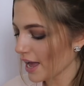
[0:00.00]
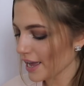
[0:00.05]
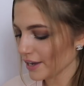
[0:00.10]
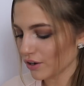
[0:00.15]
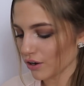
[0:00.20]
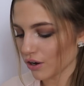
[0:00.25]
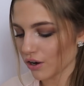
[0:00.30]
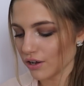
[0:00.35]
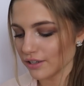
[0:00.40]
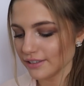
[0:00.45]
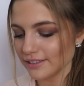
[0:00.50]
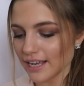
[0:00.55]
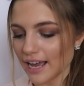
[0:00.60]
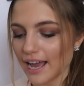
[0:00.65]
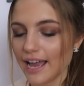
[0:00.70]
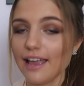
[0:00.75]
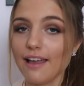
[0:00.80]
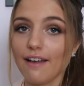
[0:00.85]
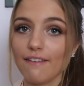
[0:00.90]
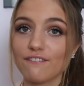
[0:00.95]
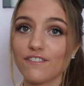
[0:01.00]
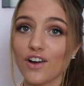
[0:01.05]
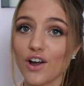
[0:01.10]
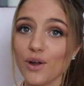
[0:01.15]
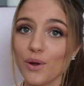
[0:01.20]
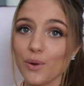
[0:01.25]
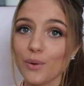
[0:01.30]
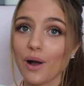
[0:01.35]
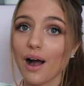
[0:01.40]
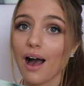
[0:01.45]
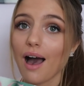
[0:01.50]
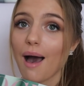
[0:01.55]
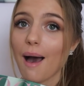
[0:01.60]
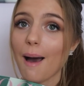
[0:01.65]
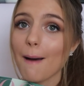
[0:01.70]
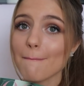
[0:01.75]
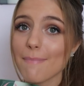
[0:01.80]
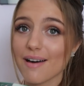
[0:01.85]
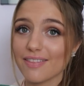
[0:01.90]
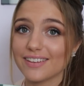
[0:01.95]
I got a Vogue
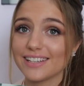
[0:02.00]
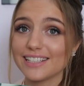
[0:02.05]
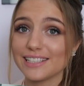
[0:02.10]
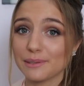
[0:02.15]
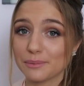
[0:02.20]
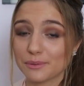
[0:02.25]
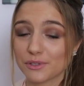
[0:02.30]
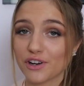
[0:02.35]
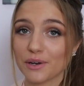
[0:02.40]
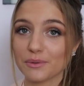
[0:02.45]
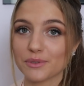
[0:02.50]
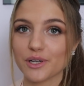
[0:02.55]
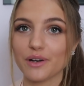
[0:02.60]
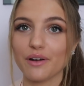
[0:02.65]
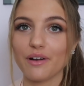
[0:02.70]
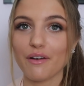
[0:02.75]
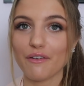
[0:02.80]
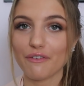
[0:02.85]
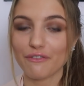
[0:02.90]
monthly subscription